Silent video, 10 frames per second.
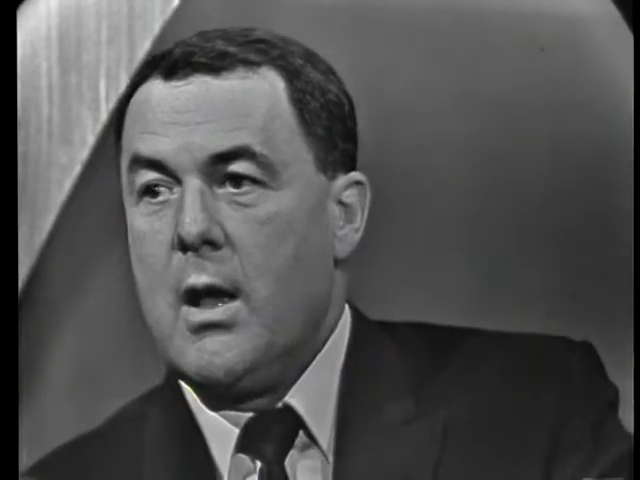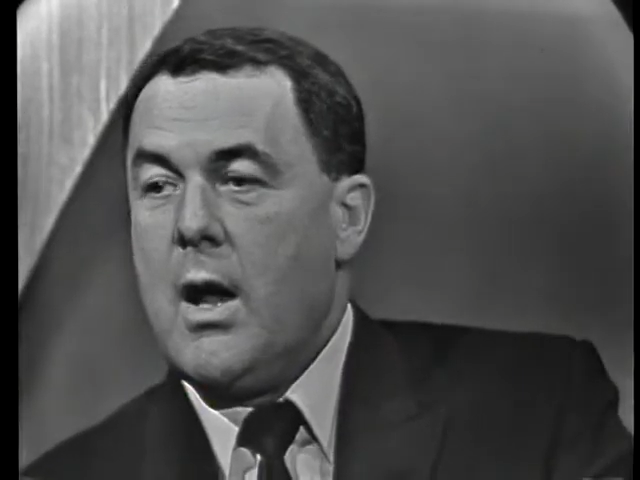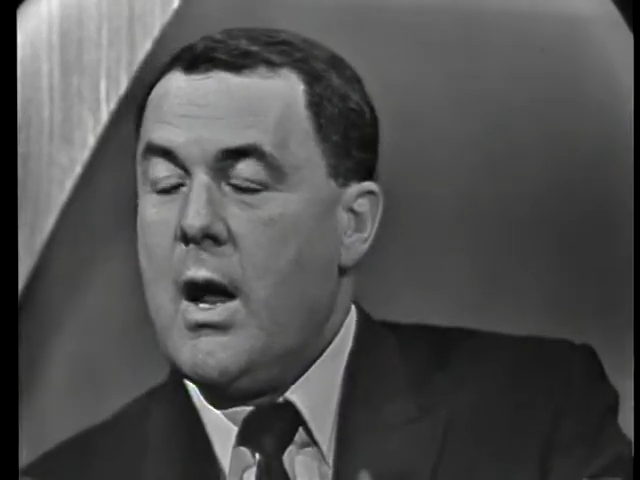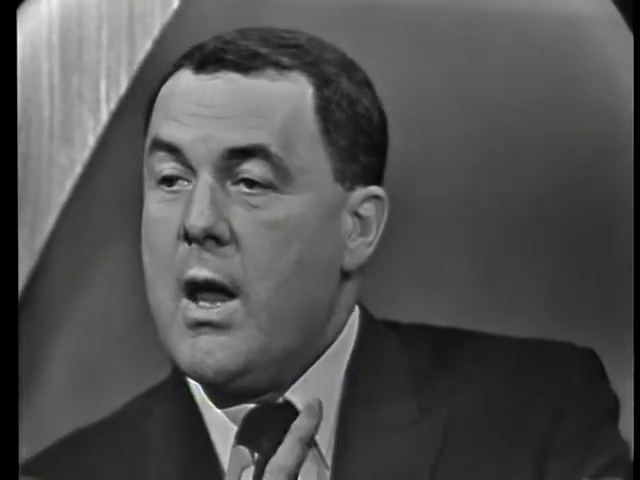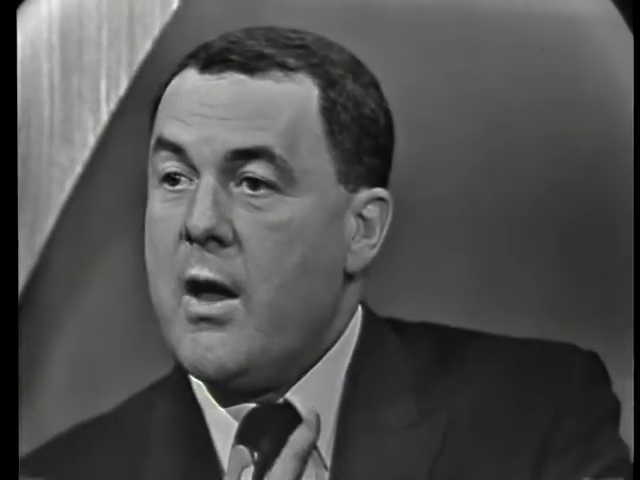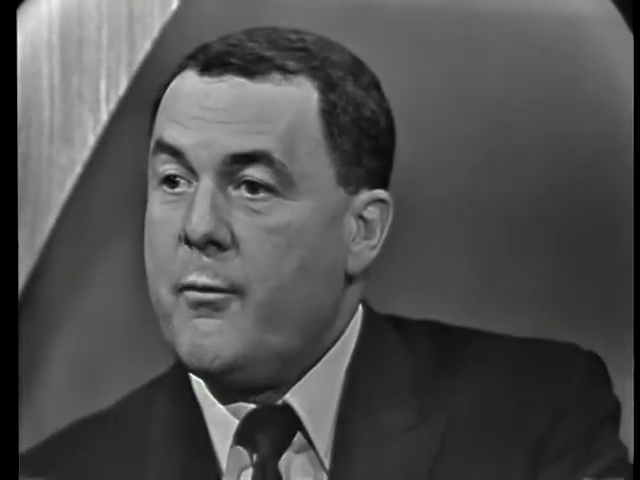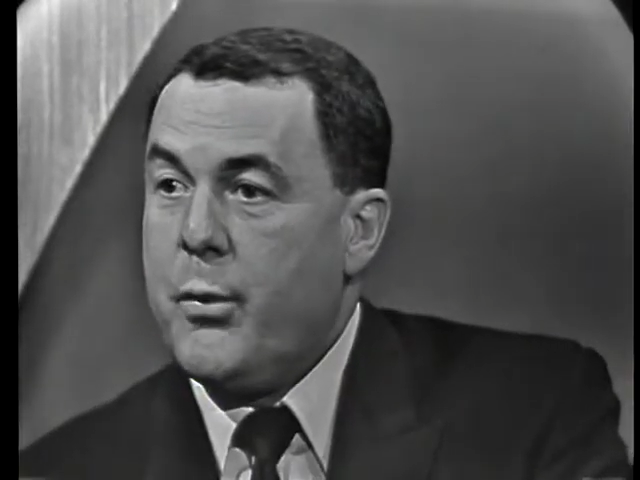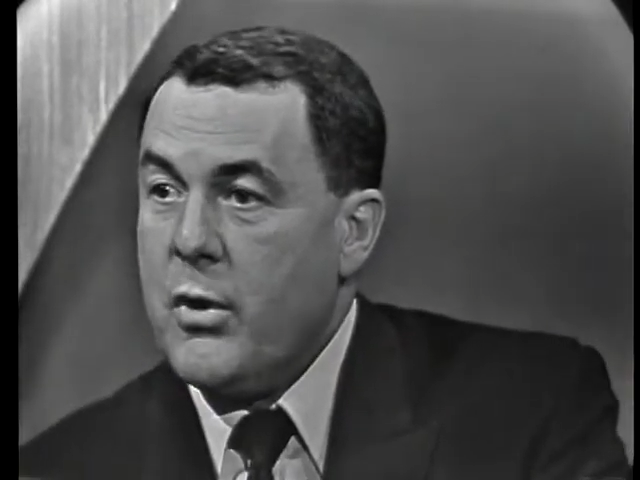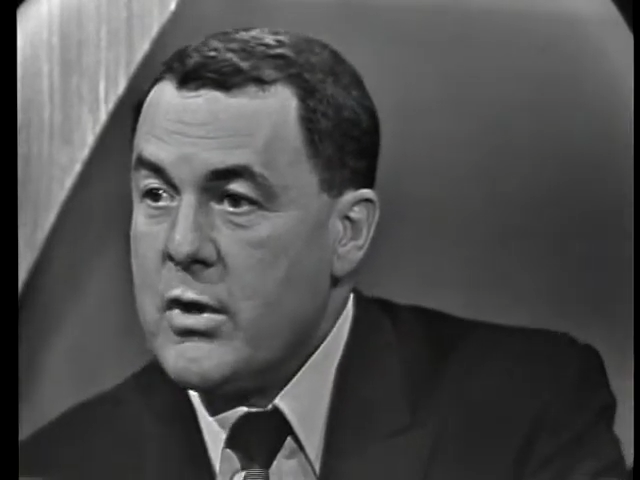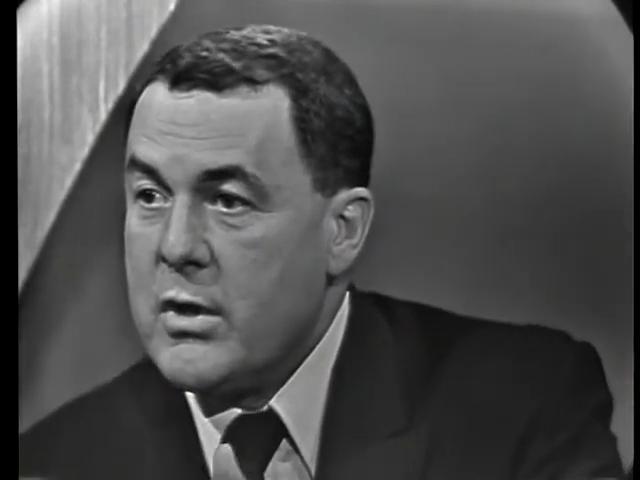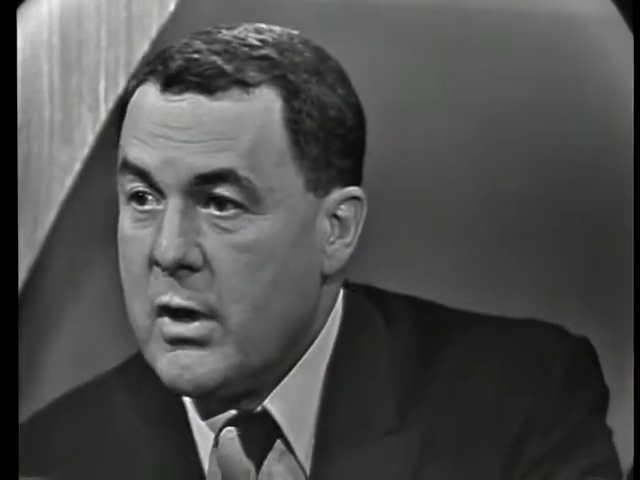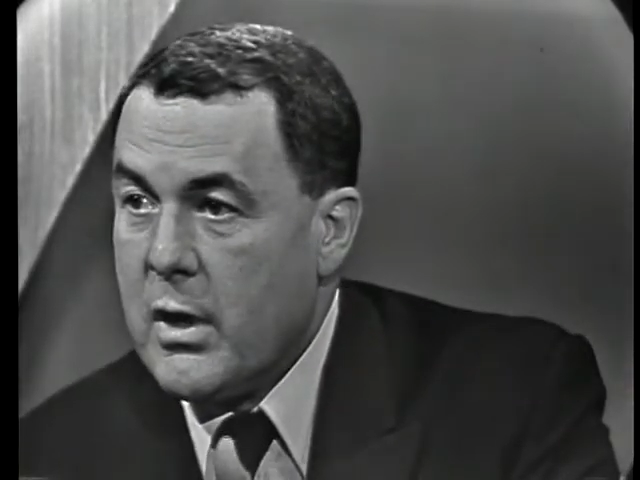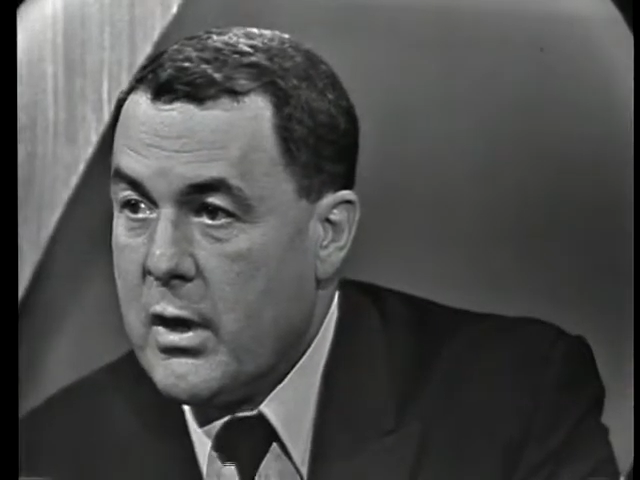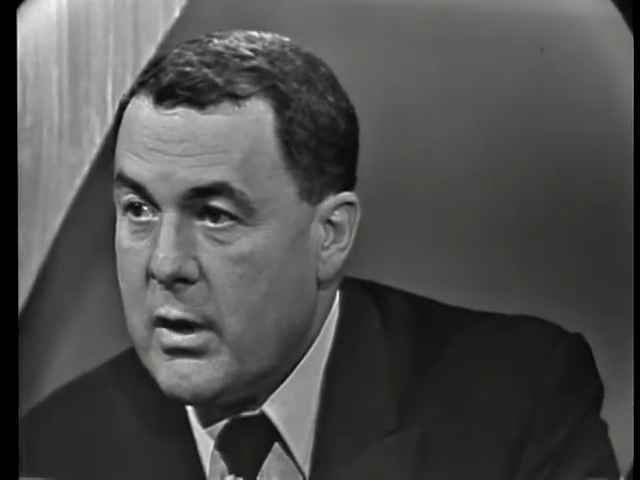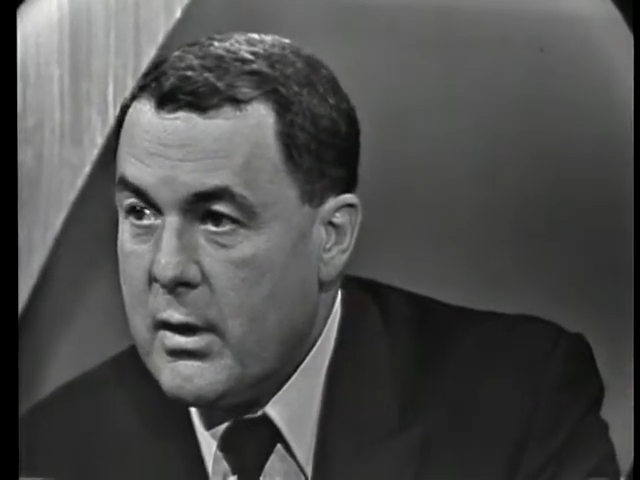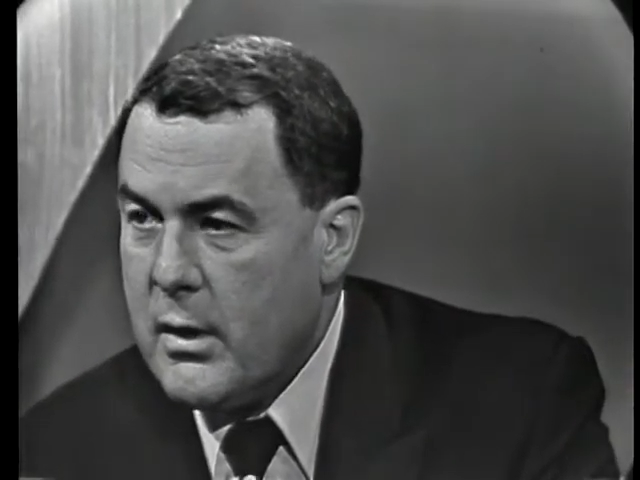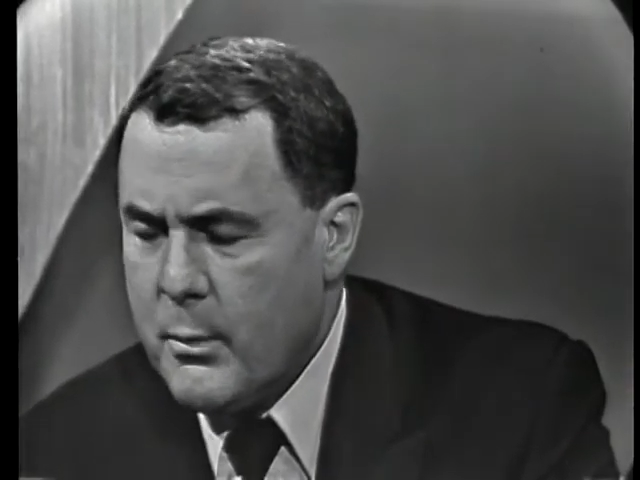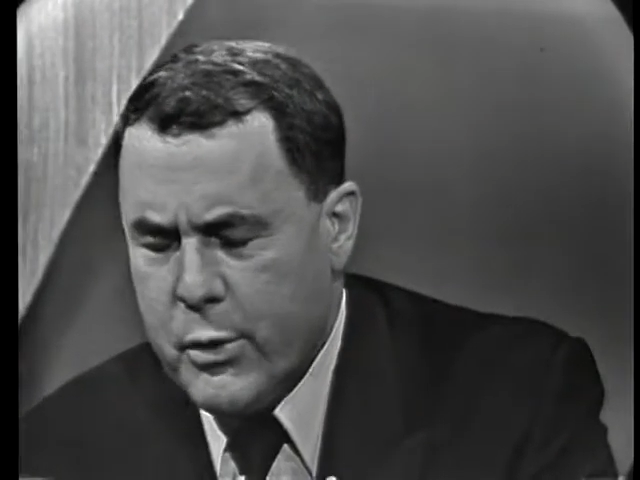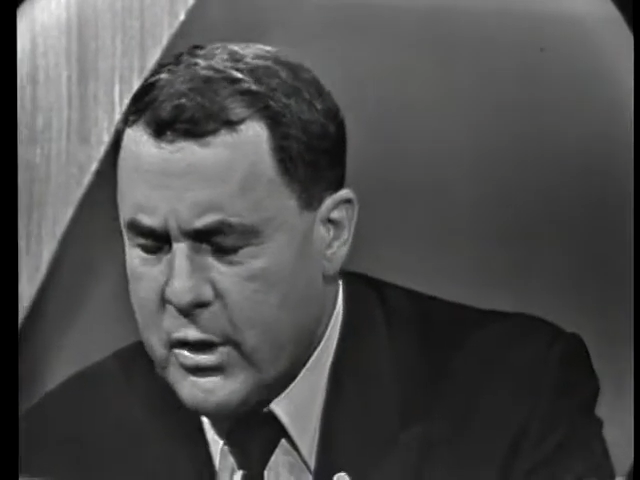I have personally, uh,